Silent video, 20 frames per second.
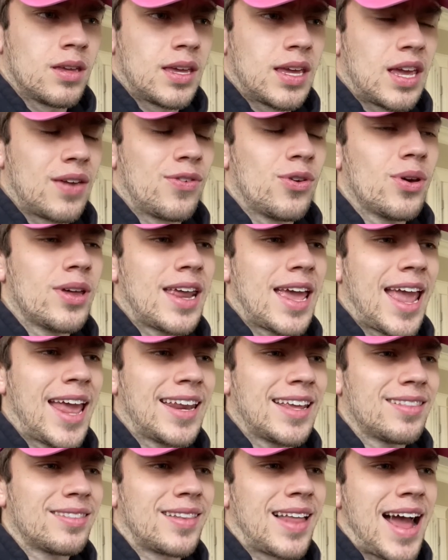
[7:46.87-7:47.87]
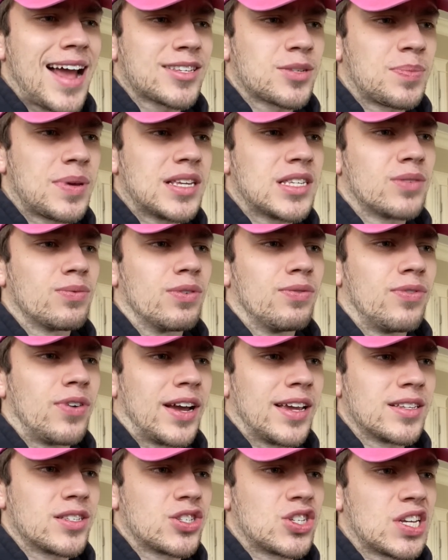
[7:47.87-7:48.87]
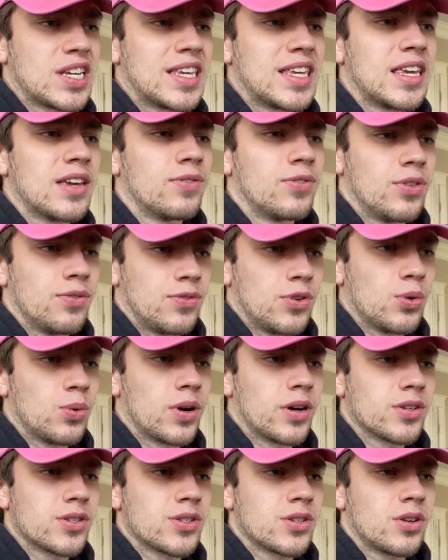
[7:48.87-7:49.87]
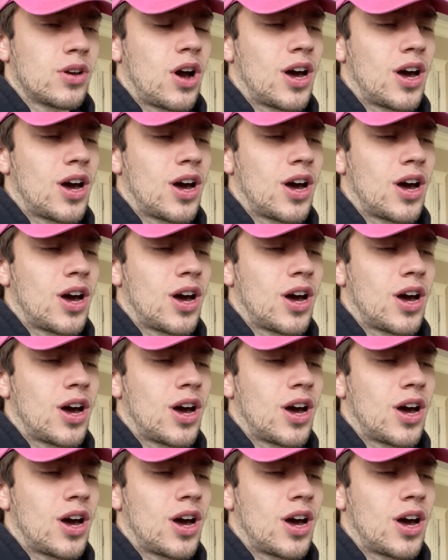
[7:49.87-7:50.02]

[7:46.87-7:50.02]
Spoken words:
If you had any last piece of advice to give the viewers